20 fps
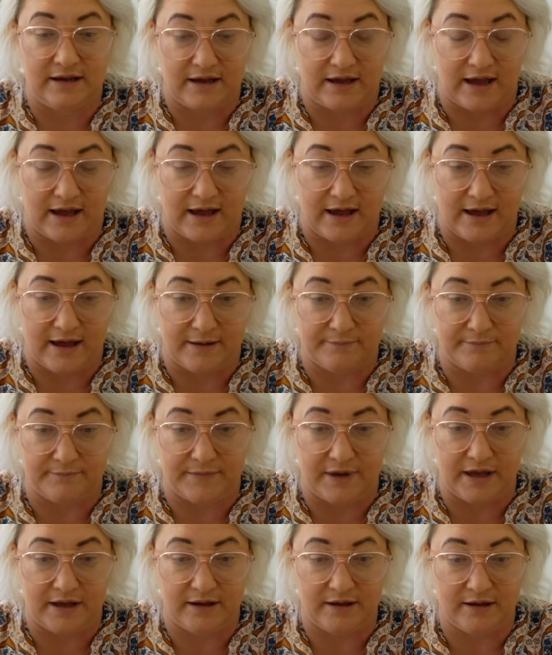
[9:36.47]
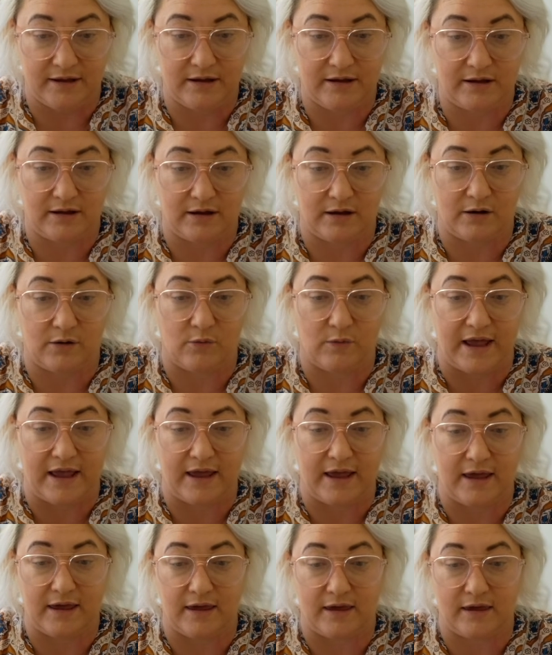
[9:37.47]
a
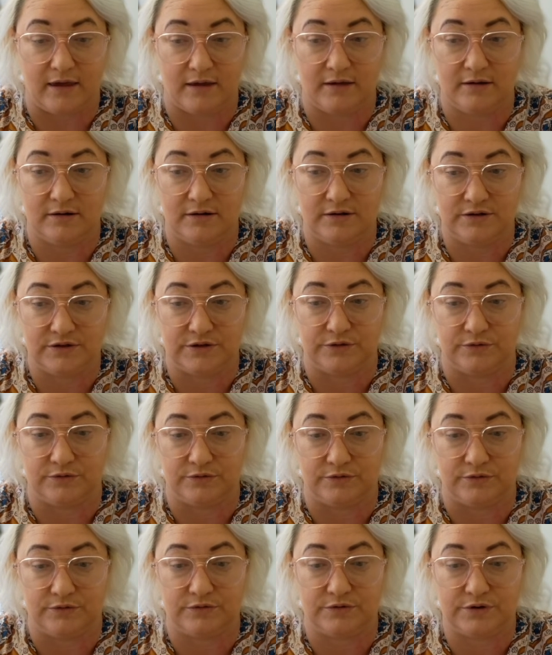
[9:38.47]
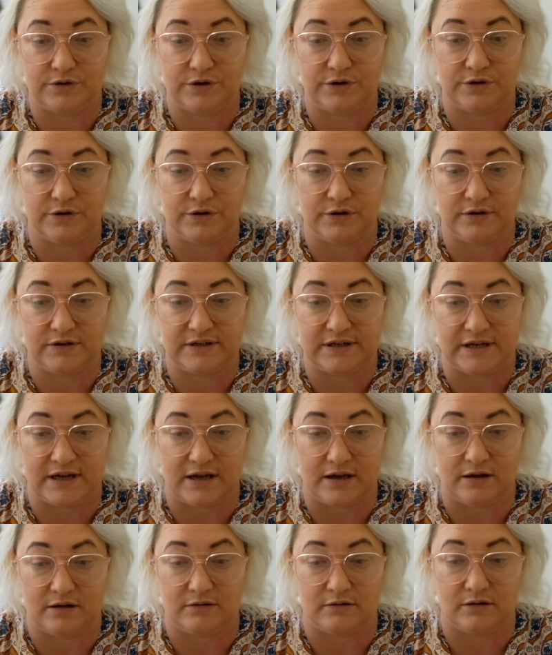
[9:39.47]
way to turn
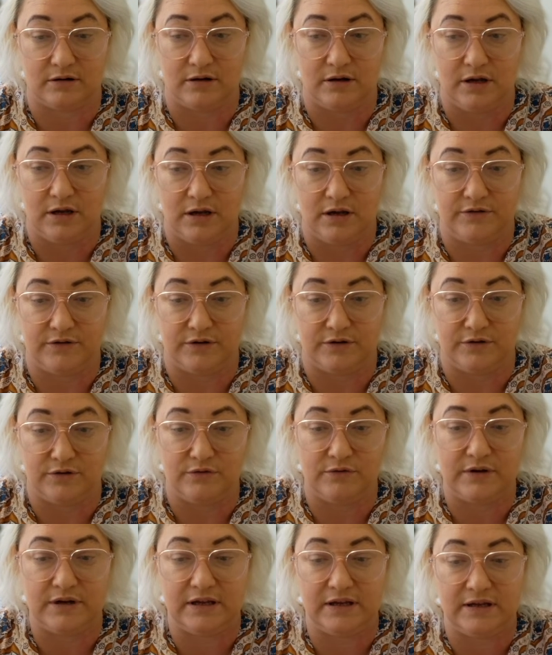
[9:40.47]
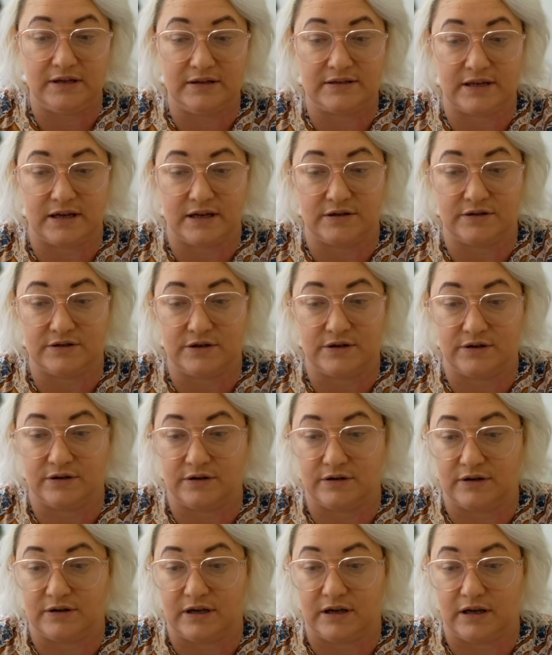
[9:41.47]
down the noise and turn
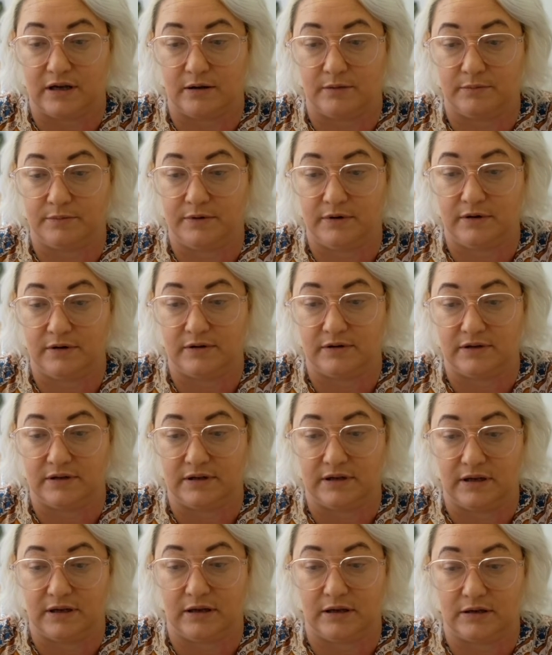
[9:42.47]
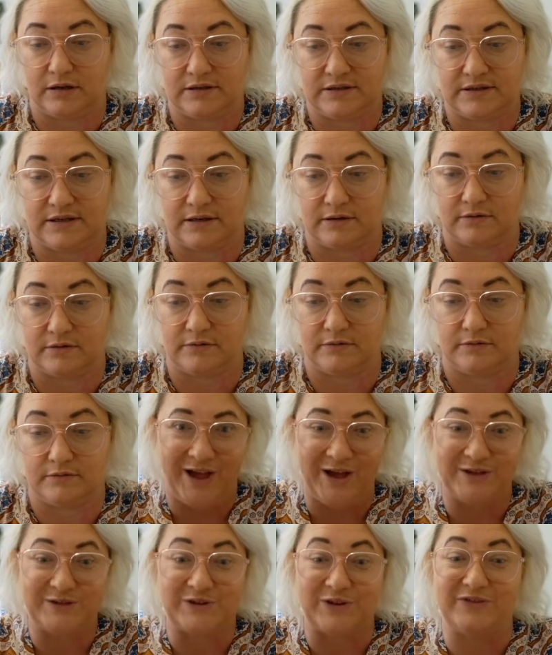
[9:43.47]
up the signal.
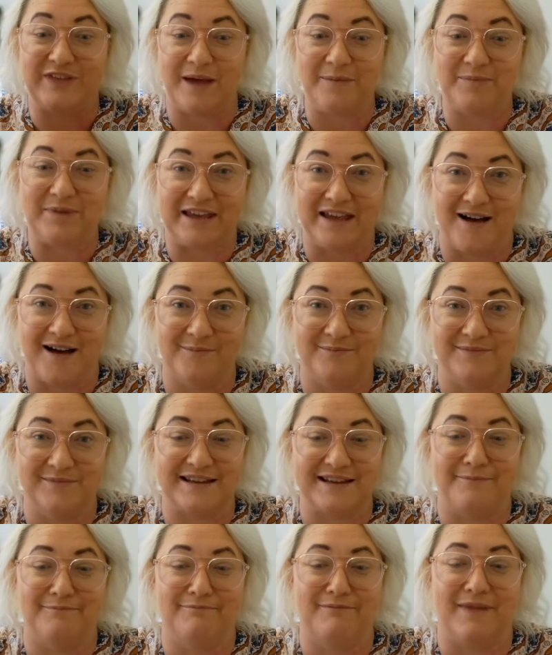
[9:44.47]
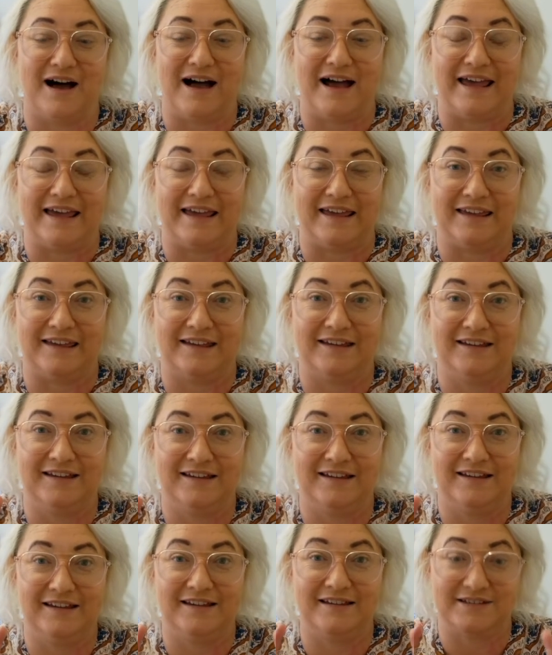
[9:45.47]
So that becomes my
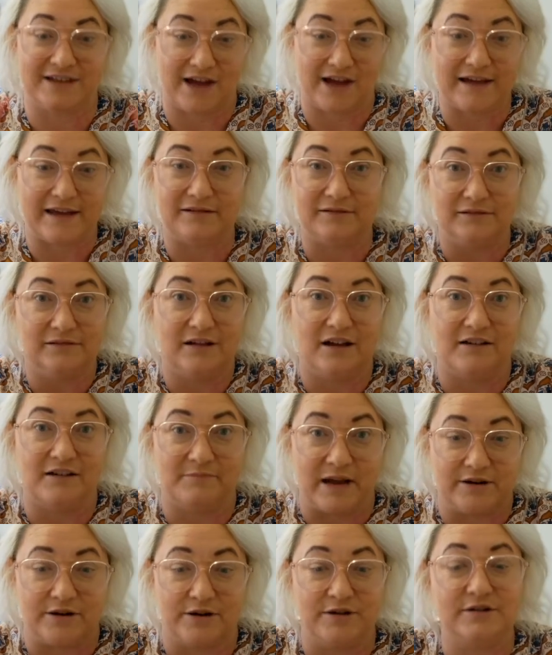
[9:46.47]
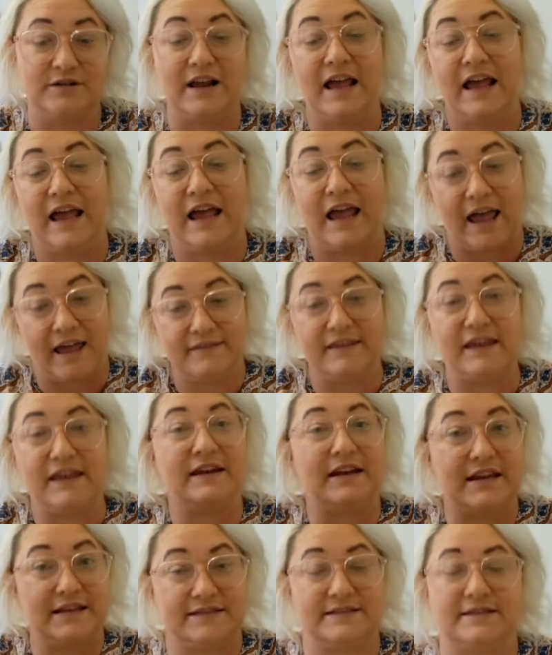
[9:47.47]
title of my note. And then
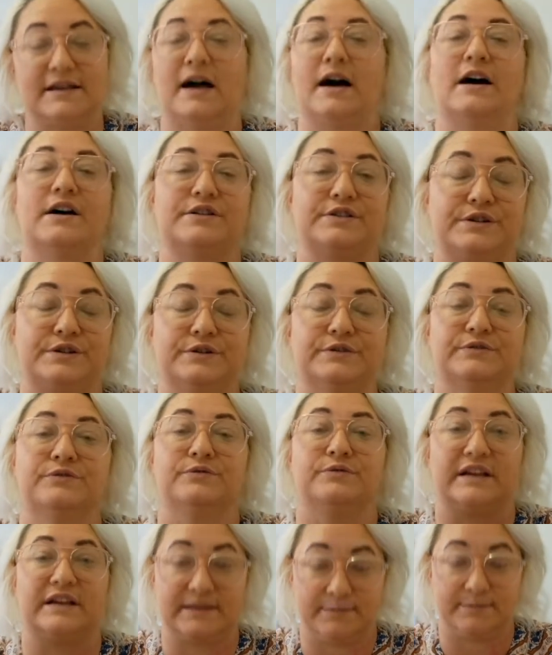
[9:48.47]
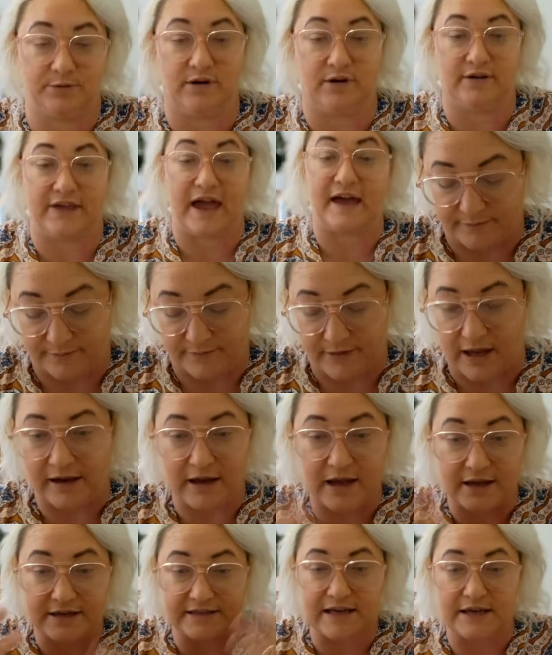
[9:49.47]
I start to explore that.
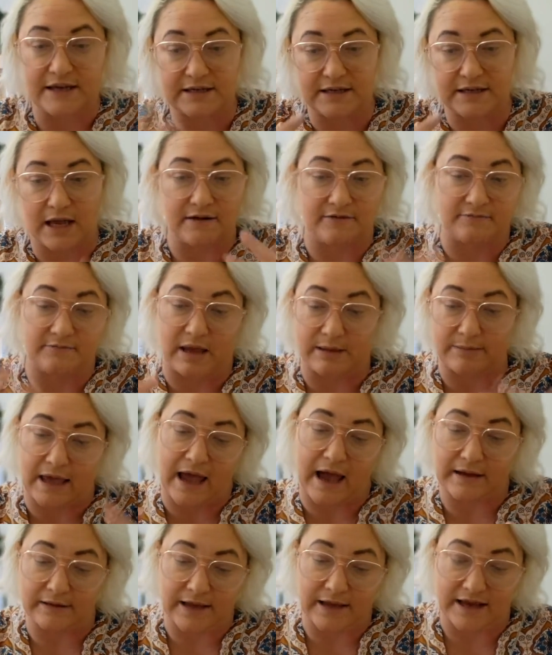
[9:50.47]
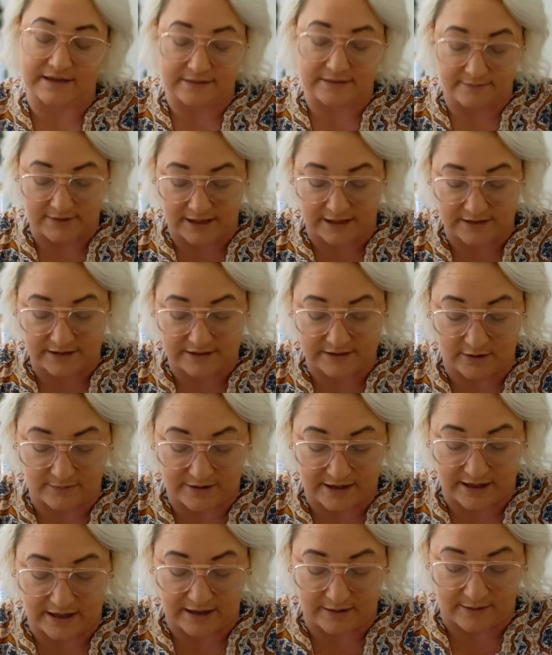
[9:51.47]
I start to kind of maybe outline some things. So I'm
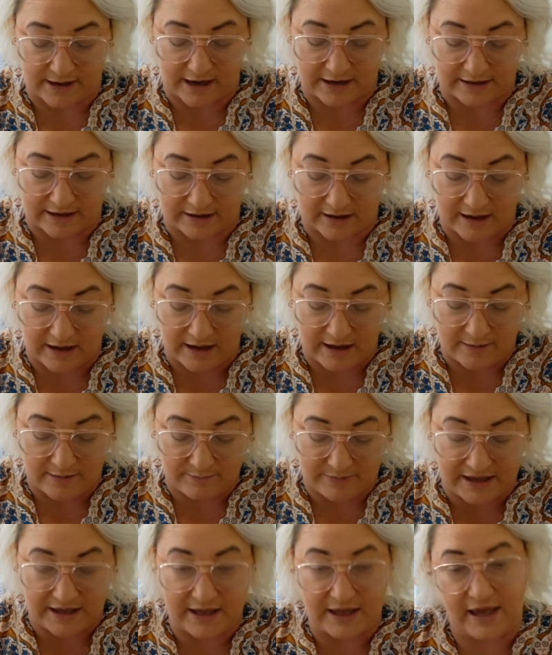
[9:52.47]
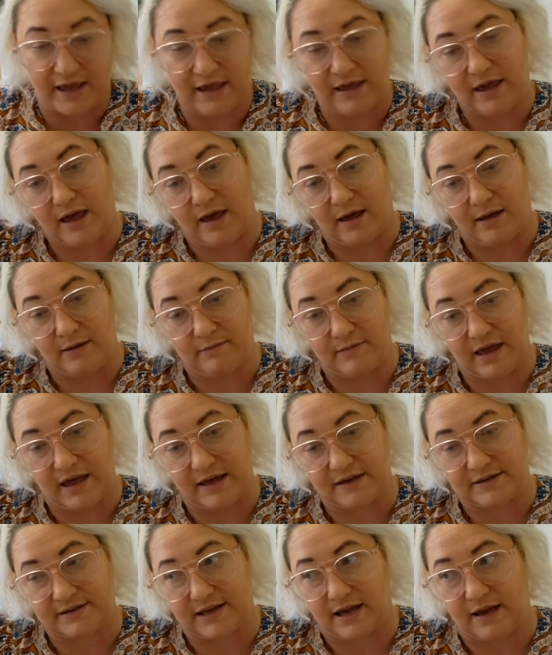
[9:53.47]
thinking about like PKM
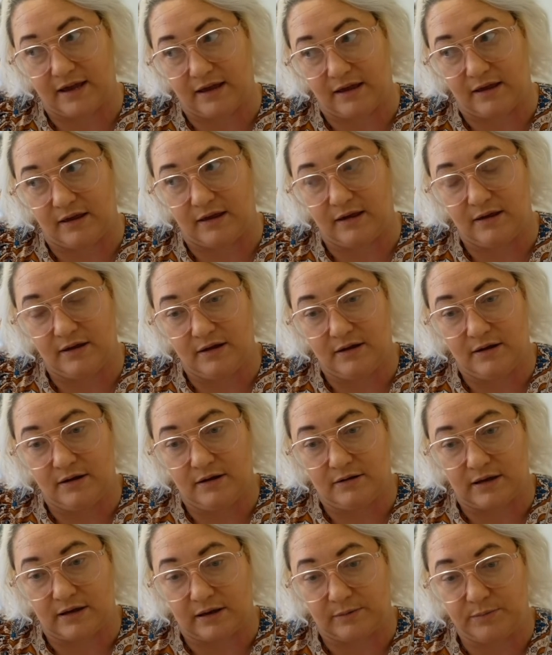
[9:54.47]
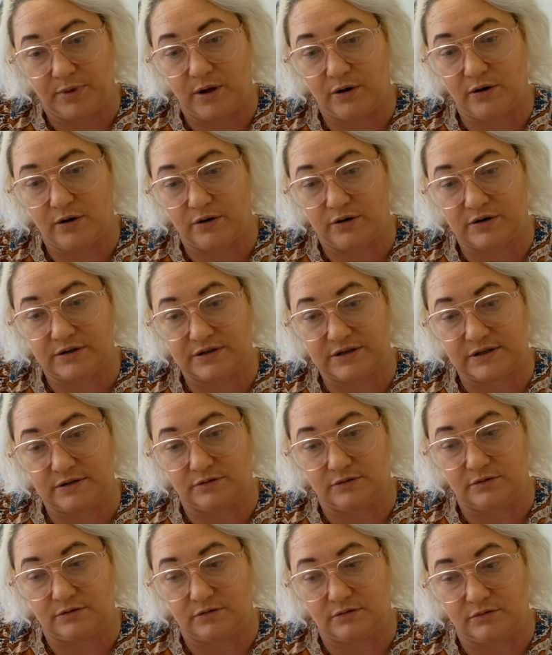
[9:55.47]
as a like
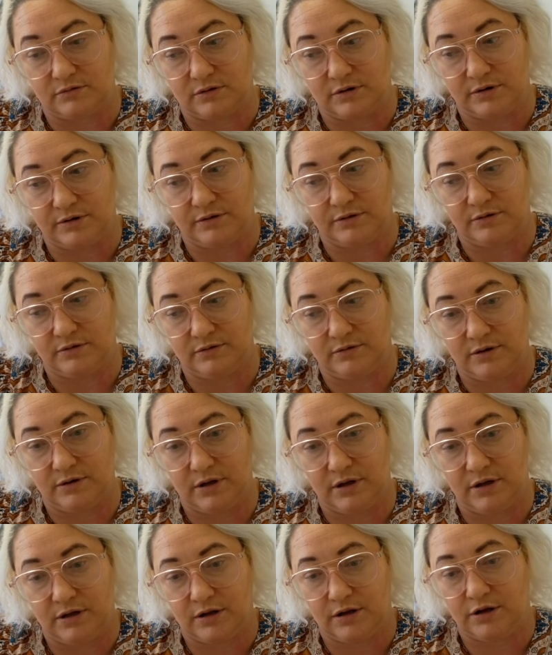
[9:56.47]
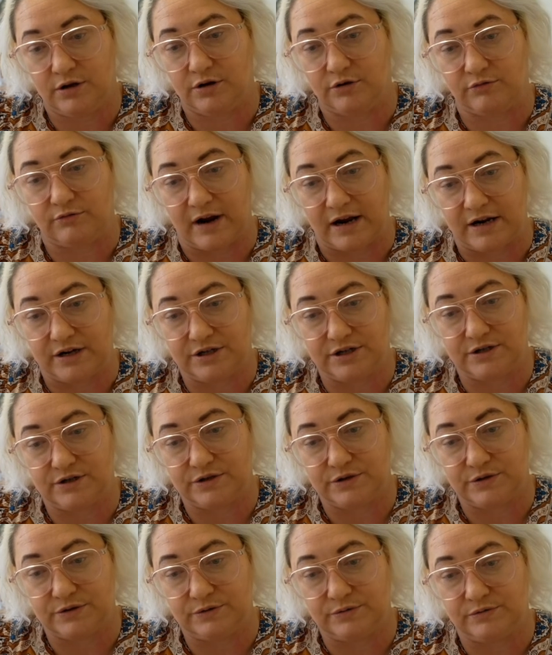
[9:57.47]
personal curation
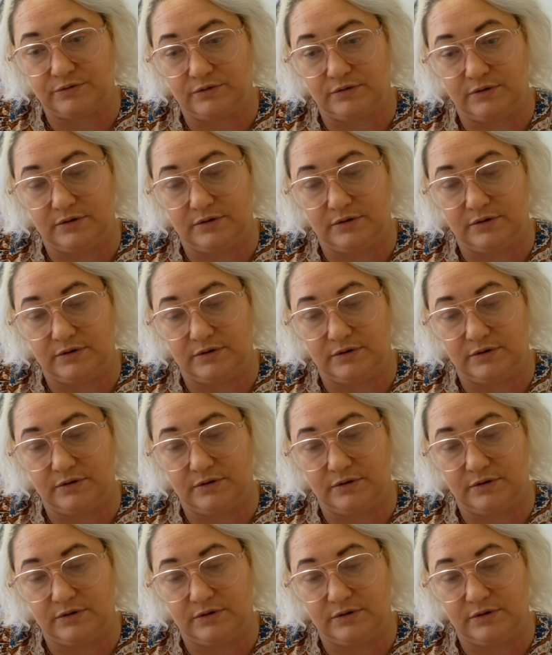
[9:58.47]
tool.